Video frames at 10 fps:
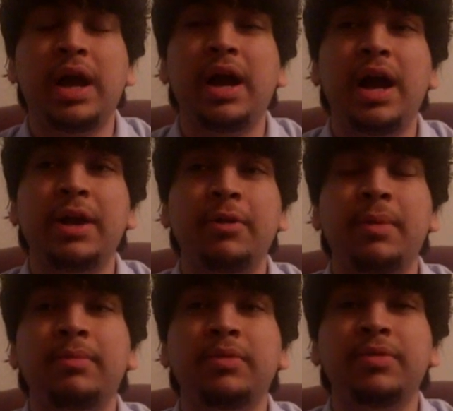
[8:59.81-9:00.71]
I
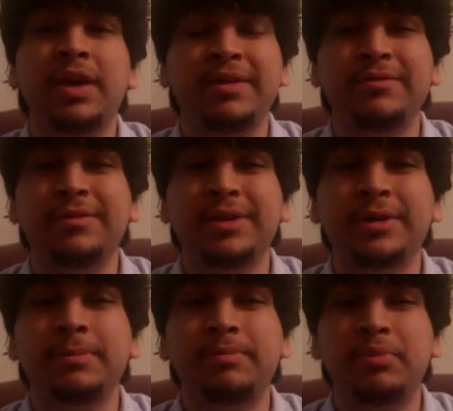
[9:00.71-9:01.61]
remember that
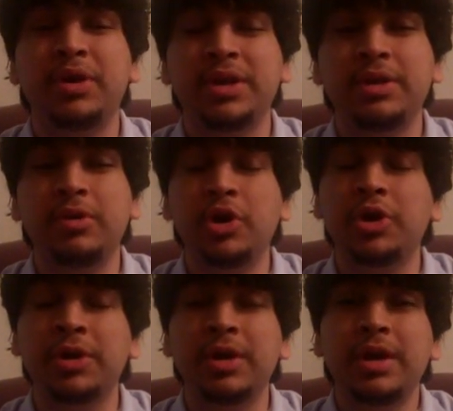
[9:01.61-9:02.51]
pretty
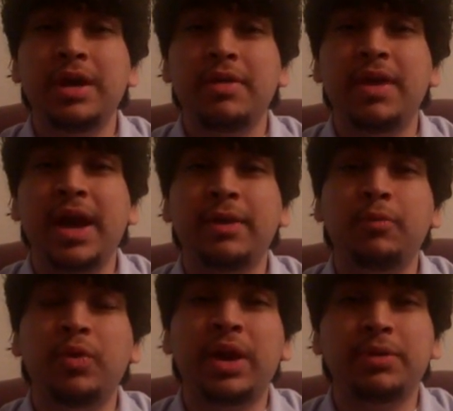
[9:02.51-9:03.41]
good, that
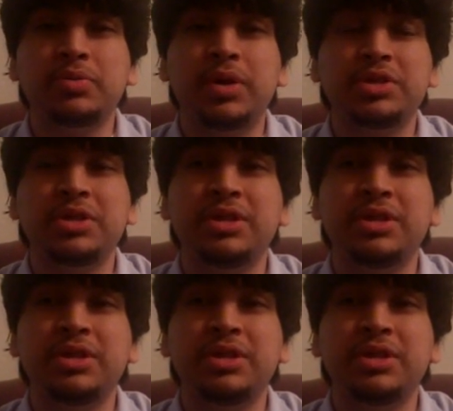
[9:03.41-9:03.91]
when I was watching